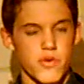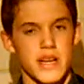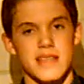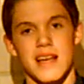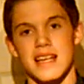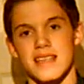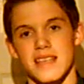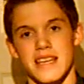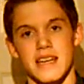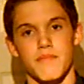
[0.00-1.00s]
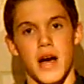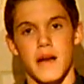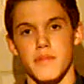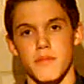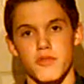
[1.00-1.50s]
Just creates
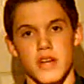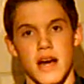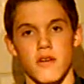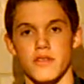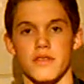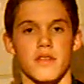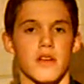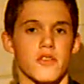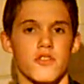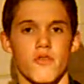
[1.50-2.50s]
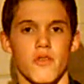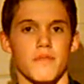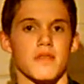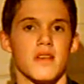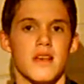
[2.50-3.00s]
isolated pop-up showers and
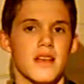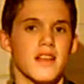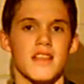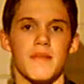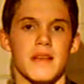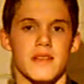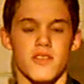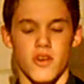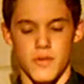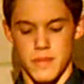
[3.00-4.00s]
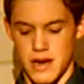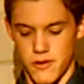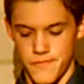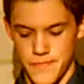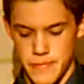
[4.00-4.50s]
thunderstorms. Nothing to be concerned
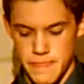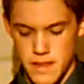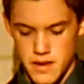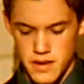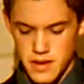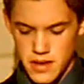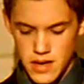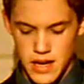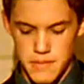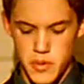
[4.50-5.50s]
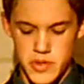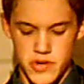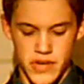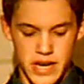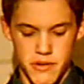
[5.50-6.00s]
about. Uh,
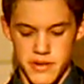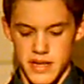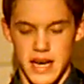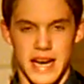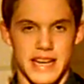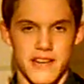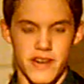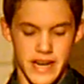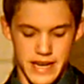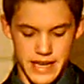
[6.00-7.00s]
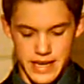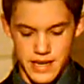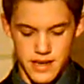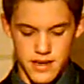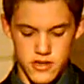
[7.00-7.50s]
mostly cloudy with a high near
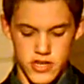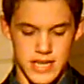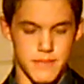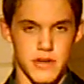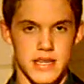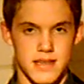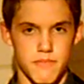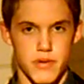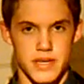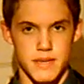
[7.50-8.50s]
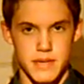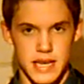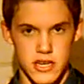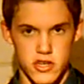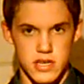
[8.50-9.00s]
80. Chance pre
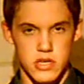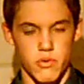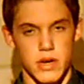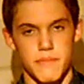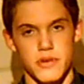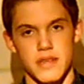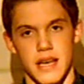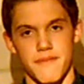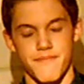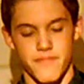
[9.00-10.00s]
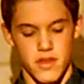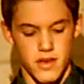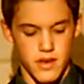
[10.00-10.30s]
precipitation is 20%.